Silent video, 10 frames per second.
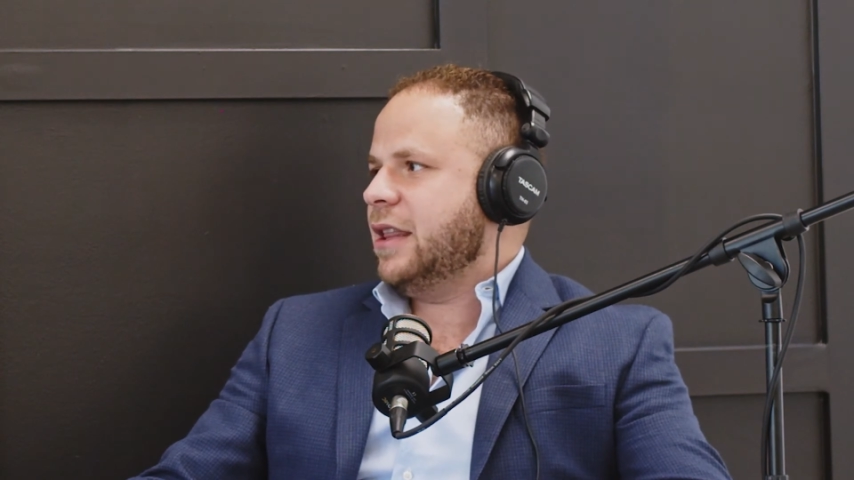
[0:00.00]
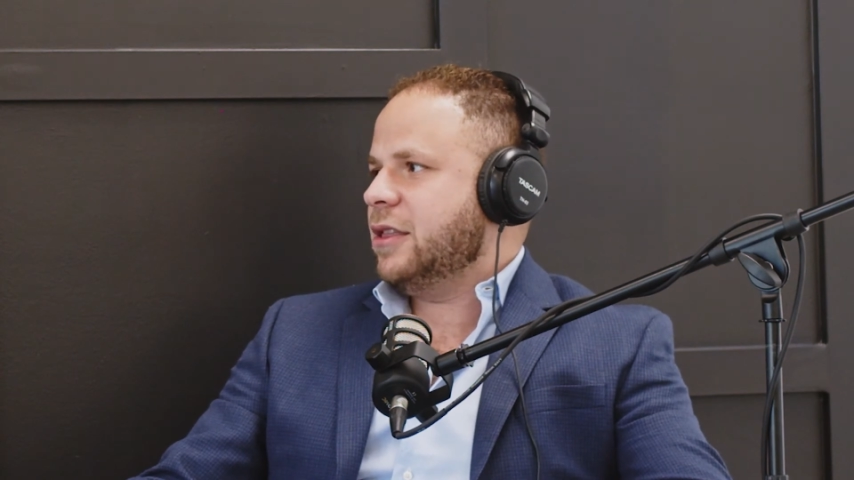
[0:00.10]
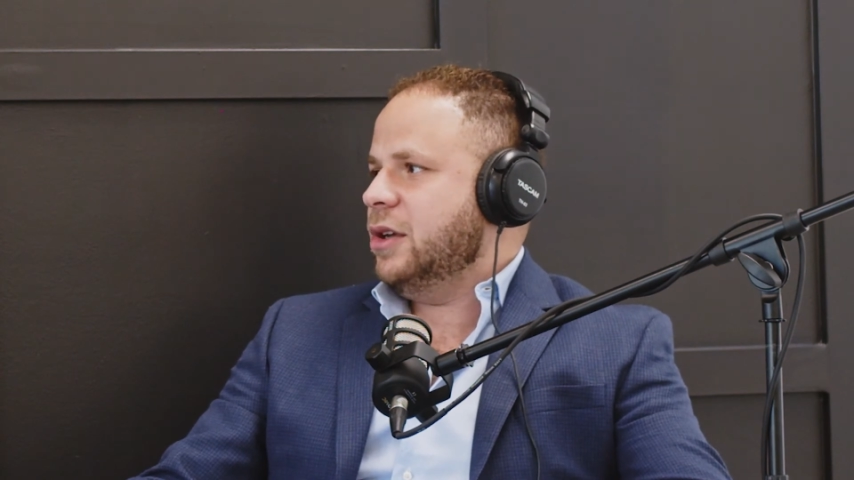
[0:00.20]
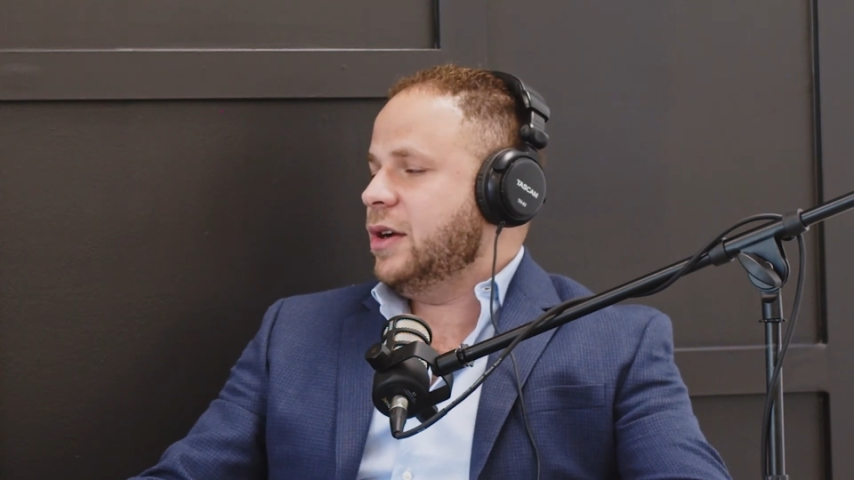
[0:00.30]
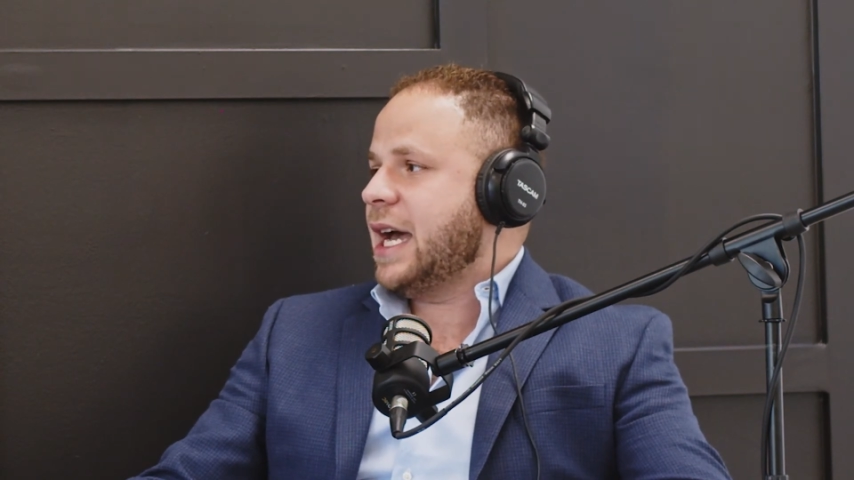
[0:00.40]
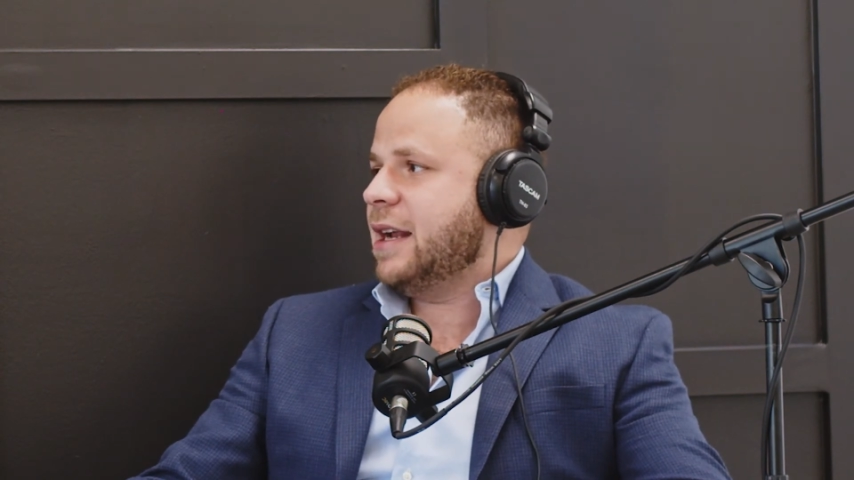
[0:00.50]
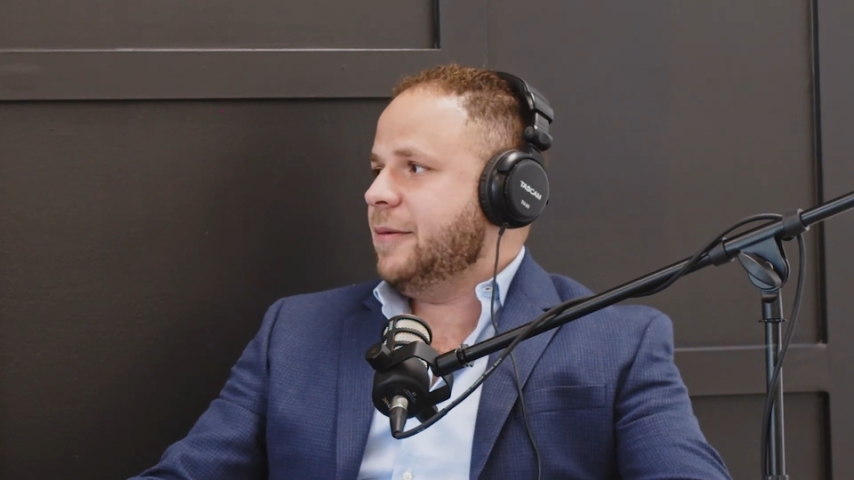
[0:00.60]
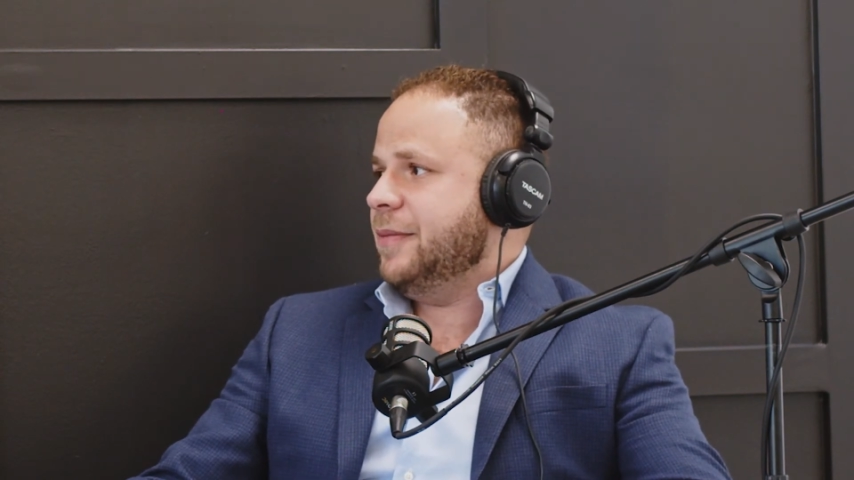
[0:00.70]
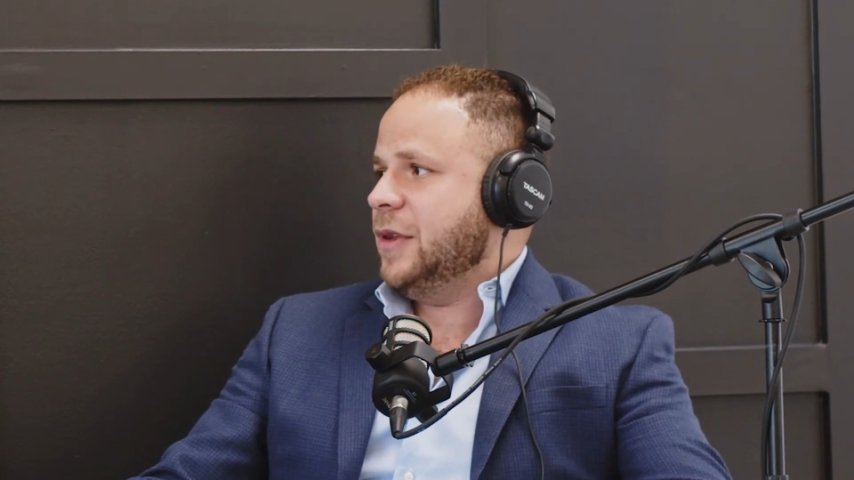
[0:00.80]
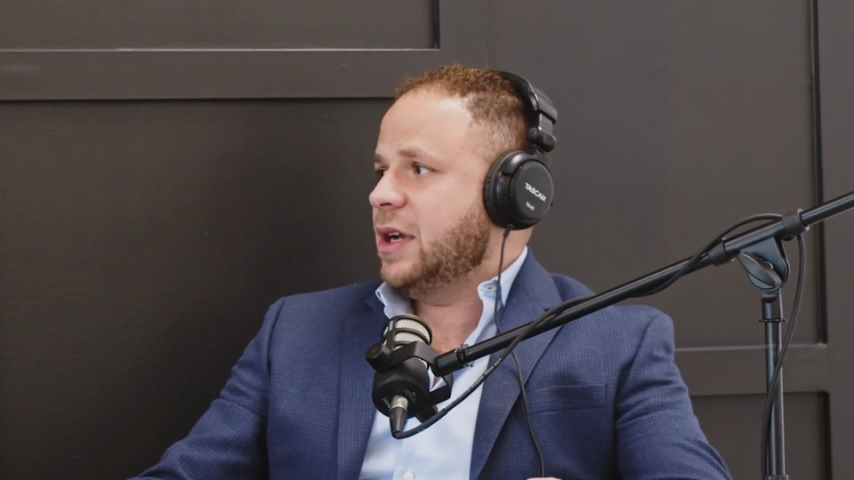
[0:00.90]
so you got
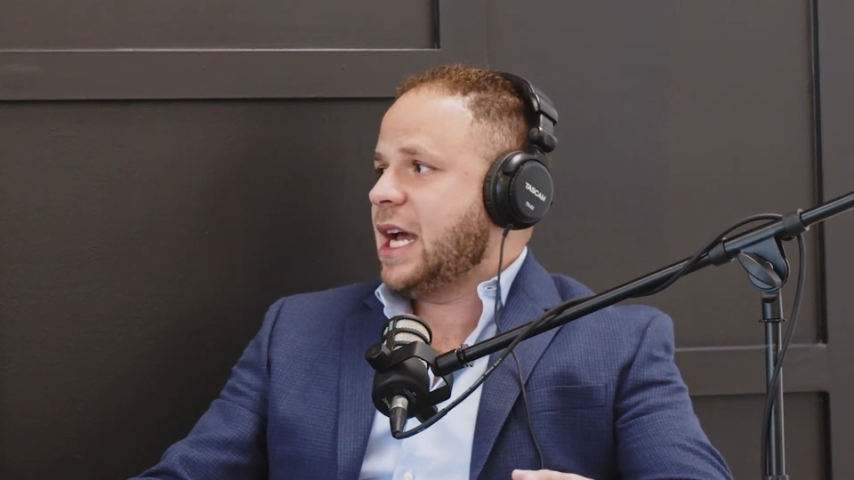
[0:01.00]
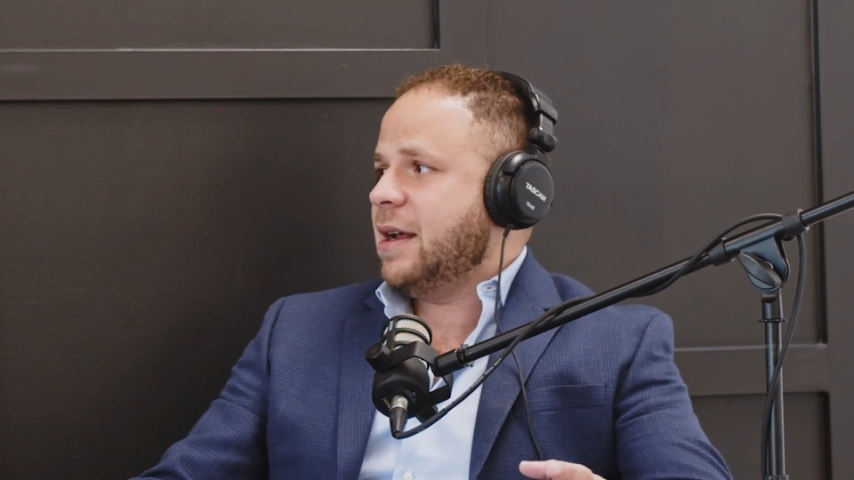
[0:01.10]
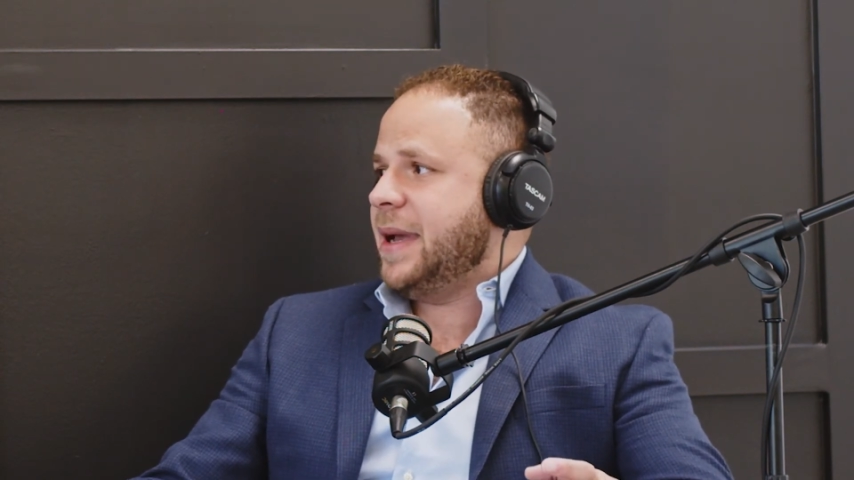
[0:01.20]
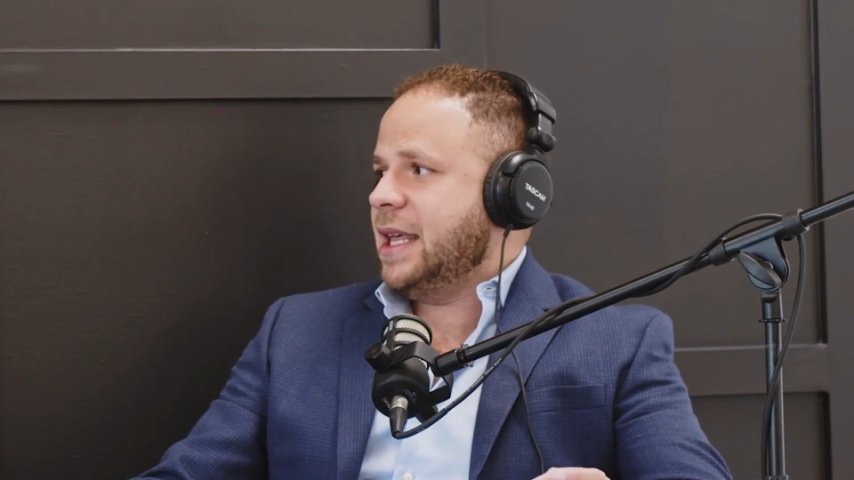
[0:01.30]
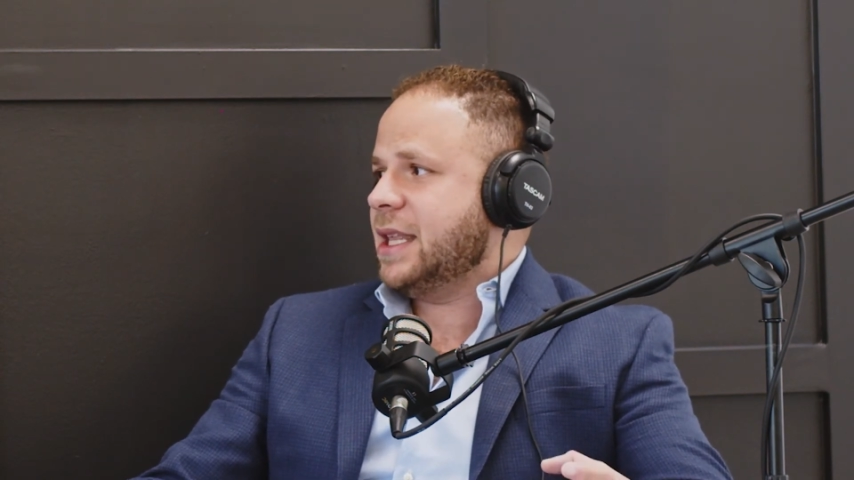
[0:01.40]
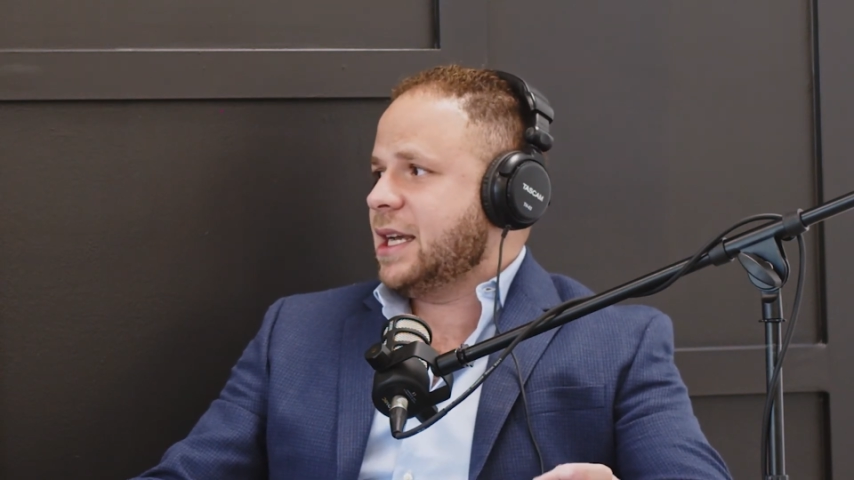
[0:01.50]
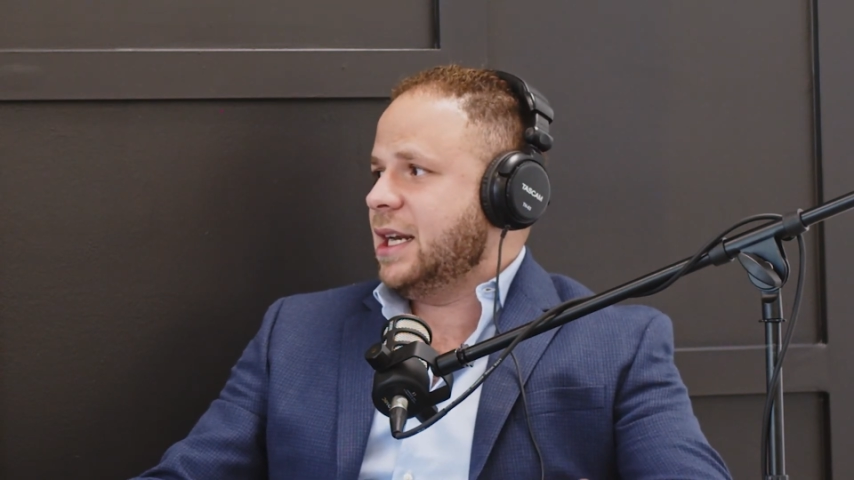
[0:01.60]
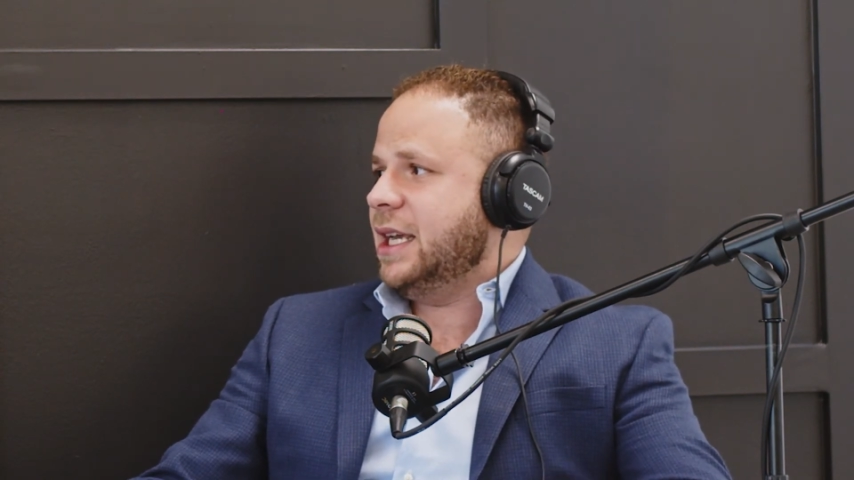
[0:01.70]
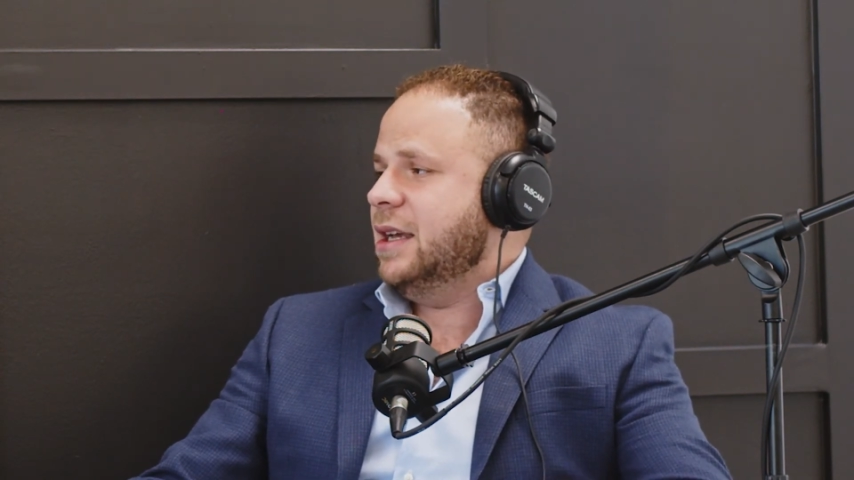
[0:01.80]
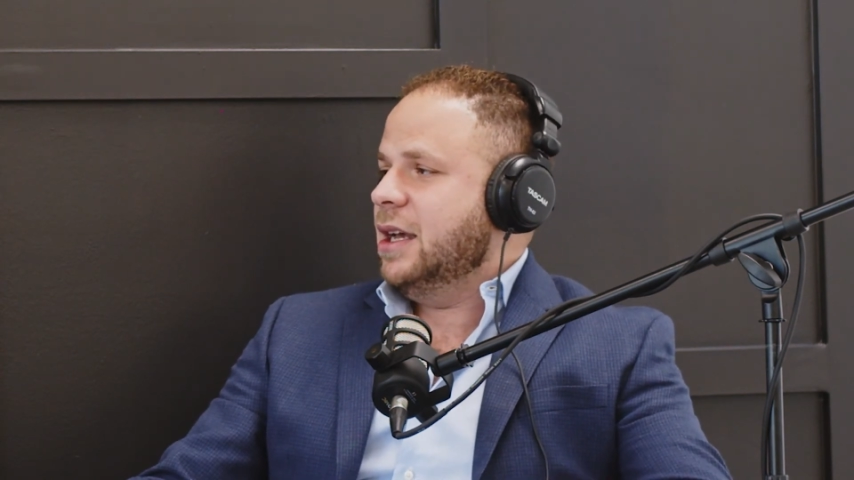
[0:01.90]
to
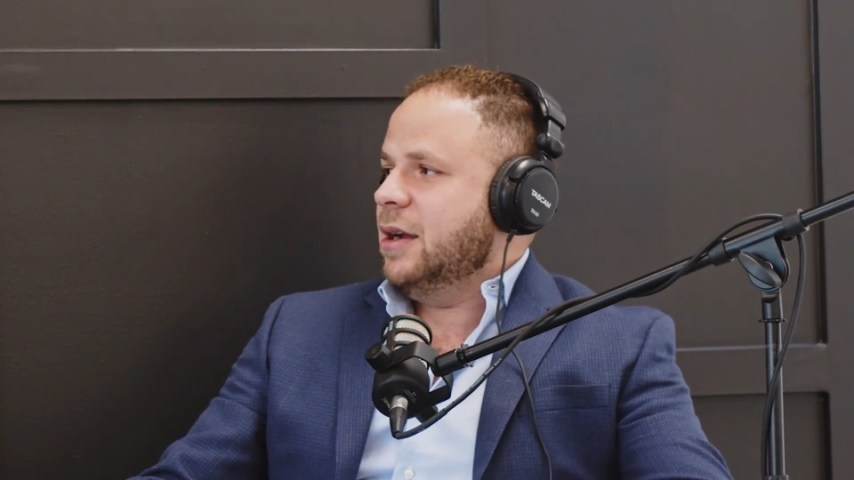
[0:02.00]
basically